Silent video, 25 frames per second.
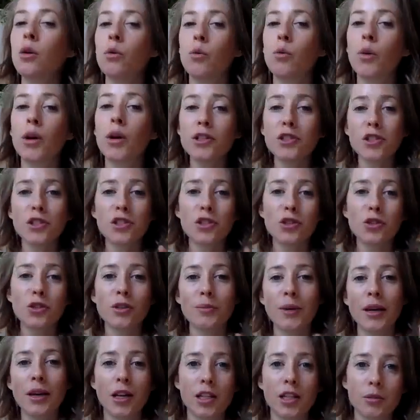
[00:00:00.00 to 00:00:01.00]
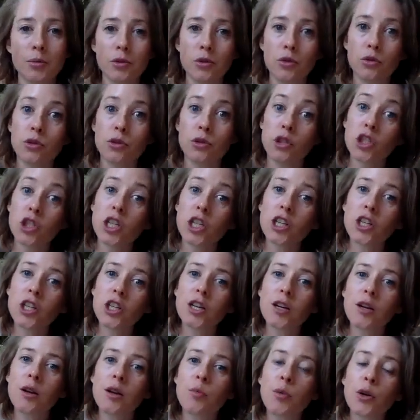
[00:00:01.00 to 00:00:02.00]
what to do with my husband who's a
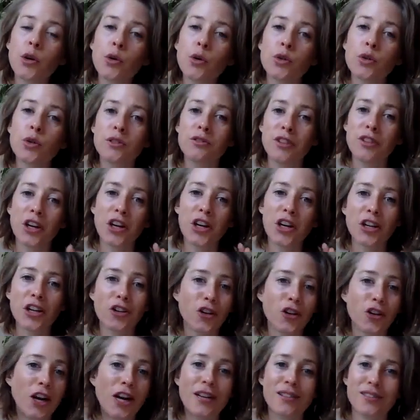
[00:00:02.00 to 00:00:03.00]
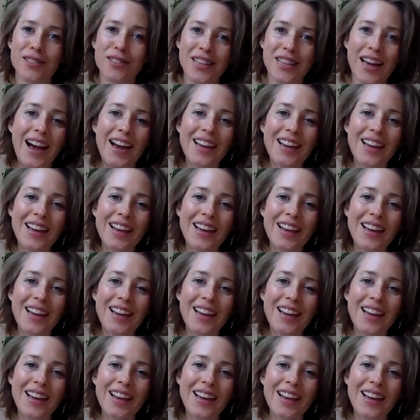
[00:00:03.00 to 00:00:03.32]
cheater, but who is a very great dad.